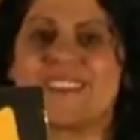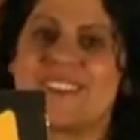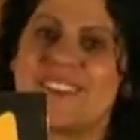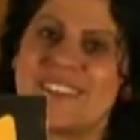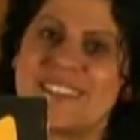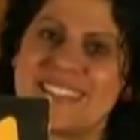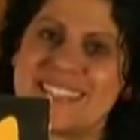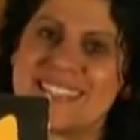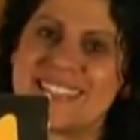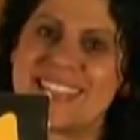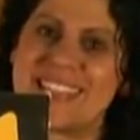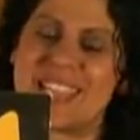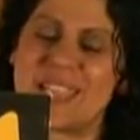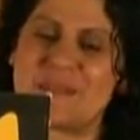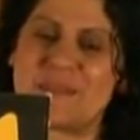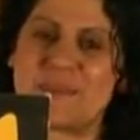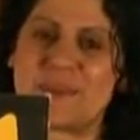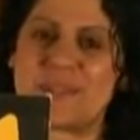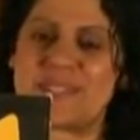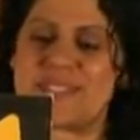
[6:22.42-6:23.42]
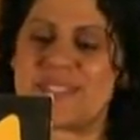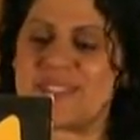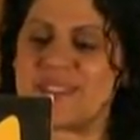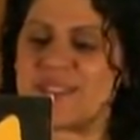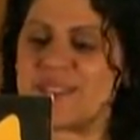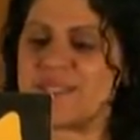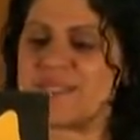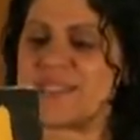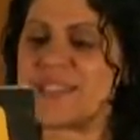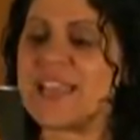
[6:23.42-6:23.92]
Good singing, boys and
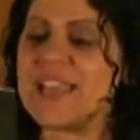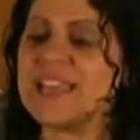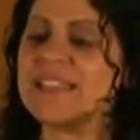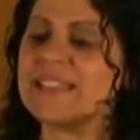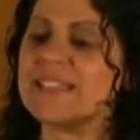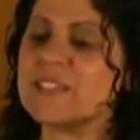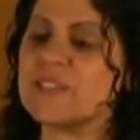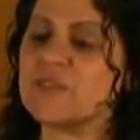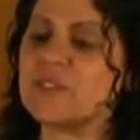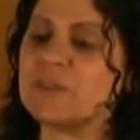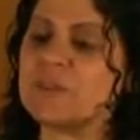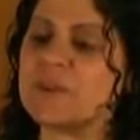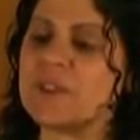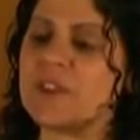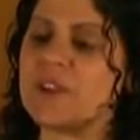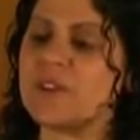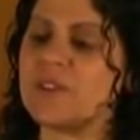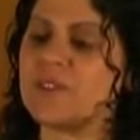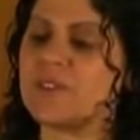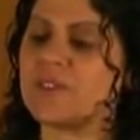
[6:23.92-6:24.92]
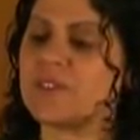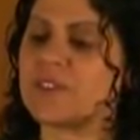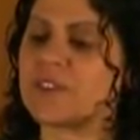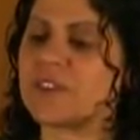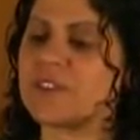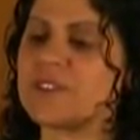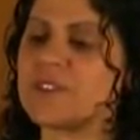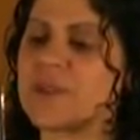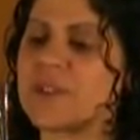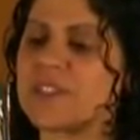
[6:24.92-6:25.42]
girls. Let's flip it
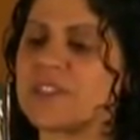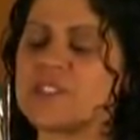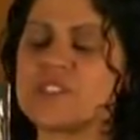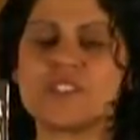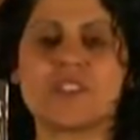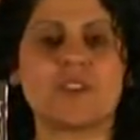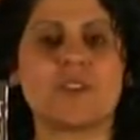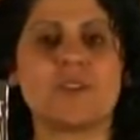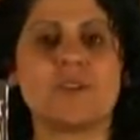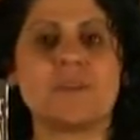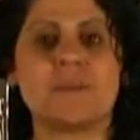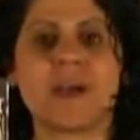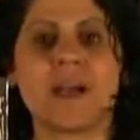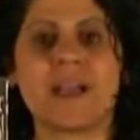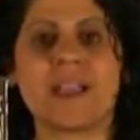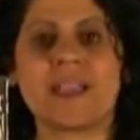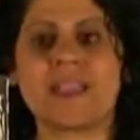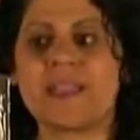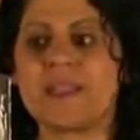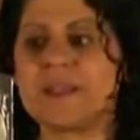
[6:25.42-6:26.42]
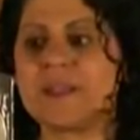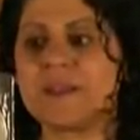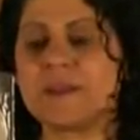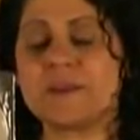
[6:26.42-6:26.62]
over so I can show you my